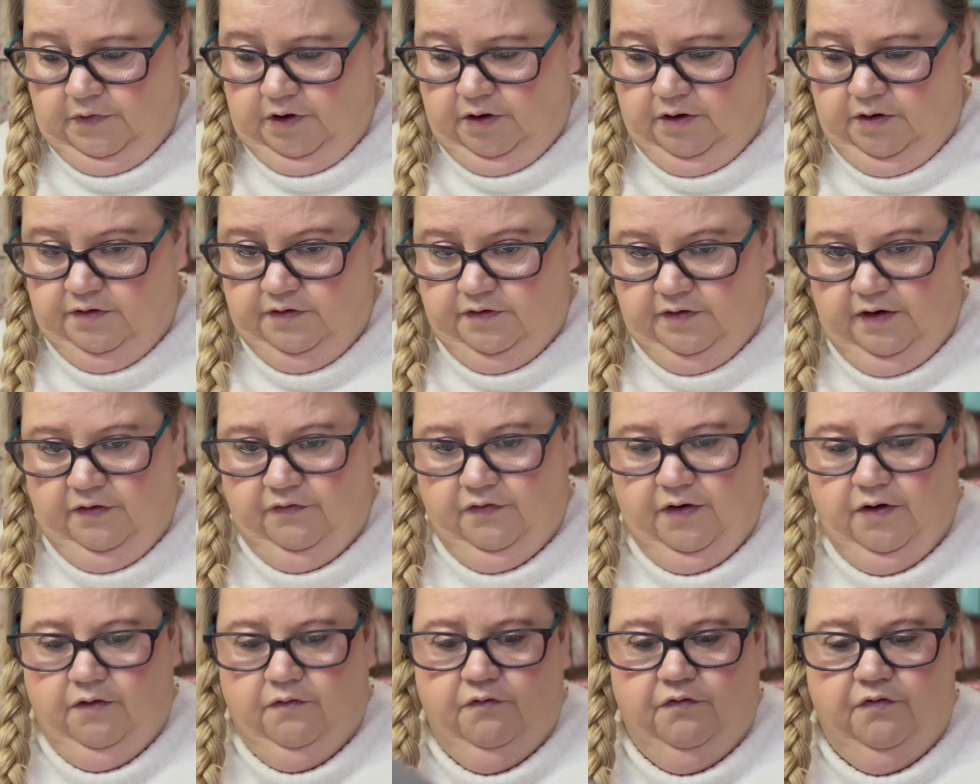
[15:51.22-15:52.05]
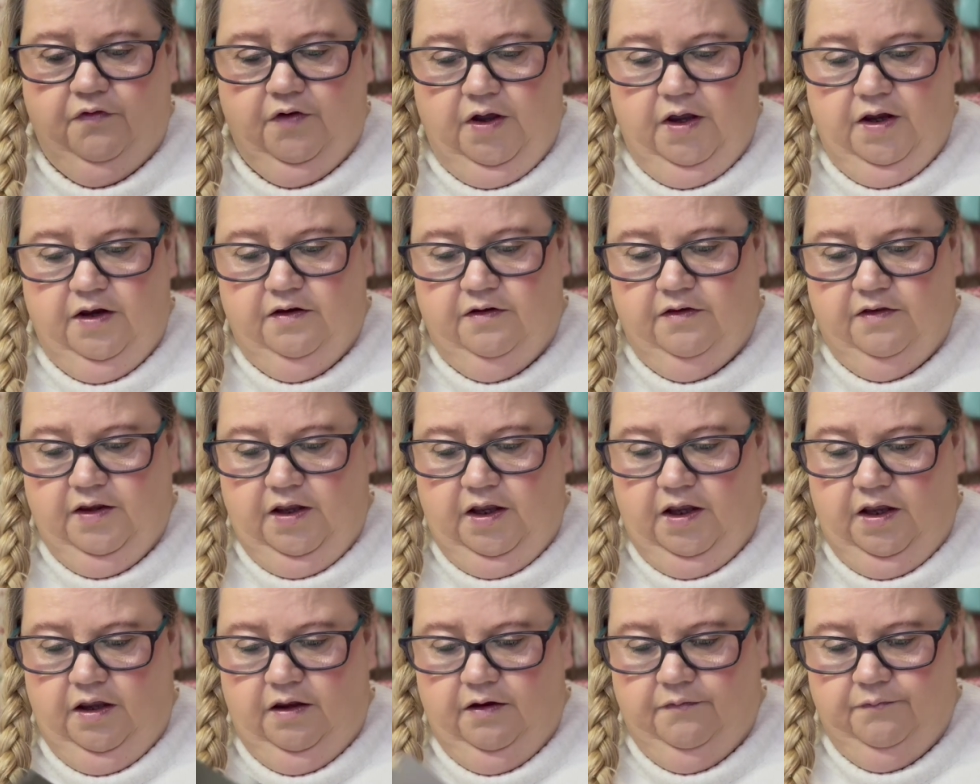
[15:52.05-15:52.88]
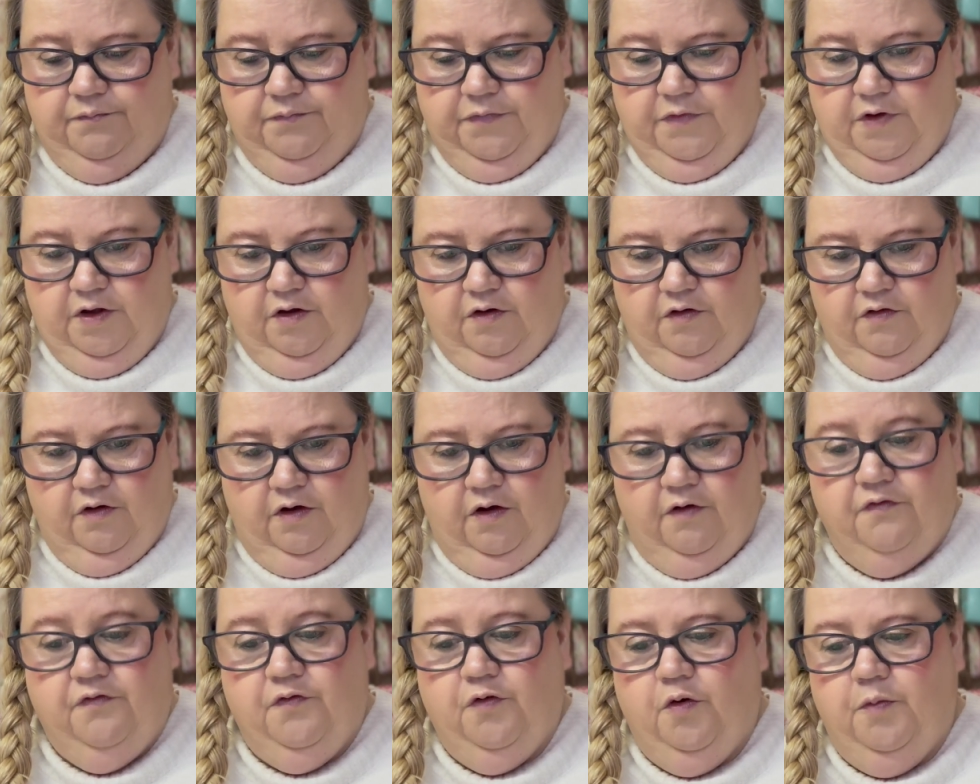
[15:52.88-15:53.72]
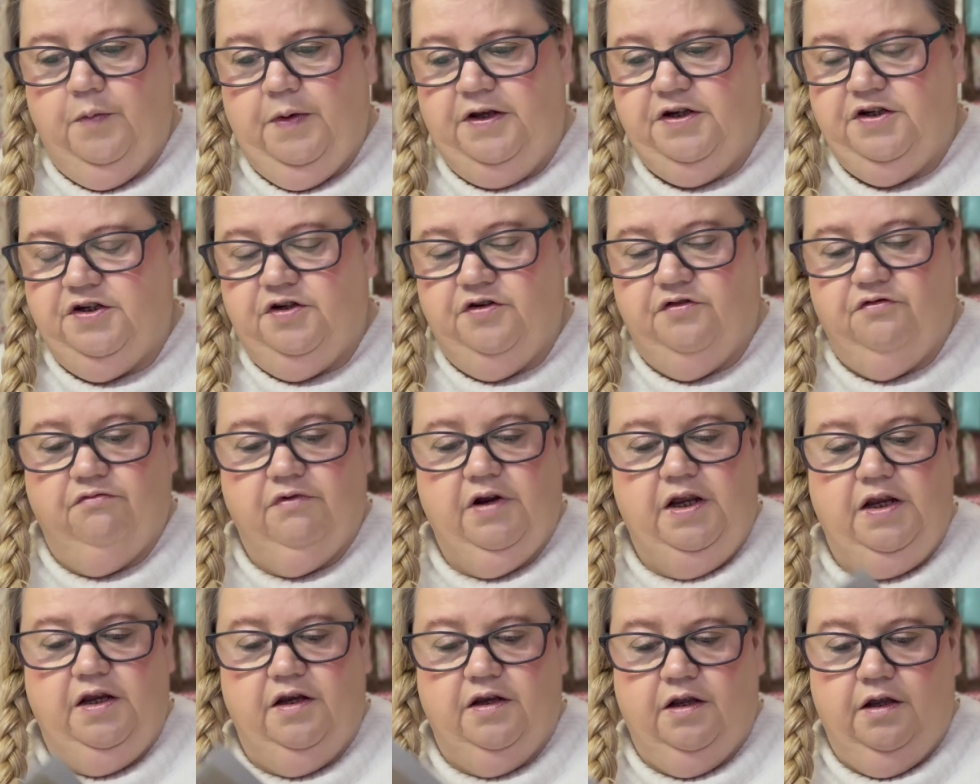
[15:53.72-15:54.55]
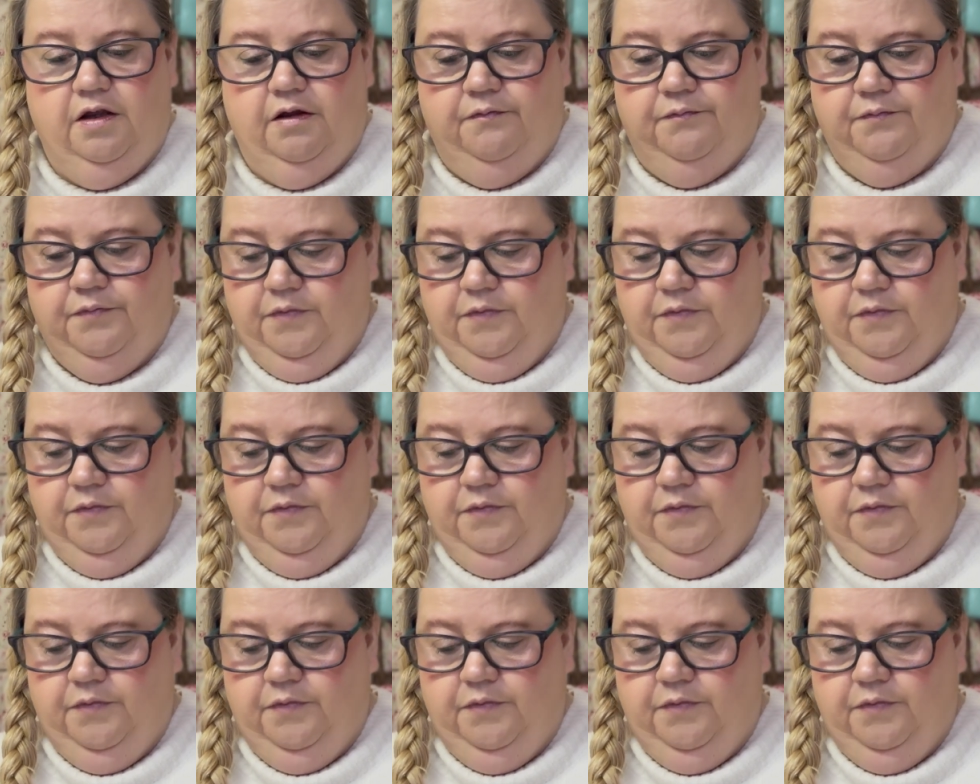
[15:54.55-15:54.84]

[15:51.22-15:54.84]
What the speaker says: See if I can find the aforementioned reindeer.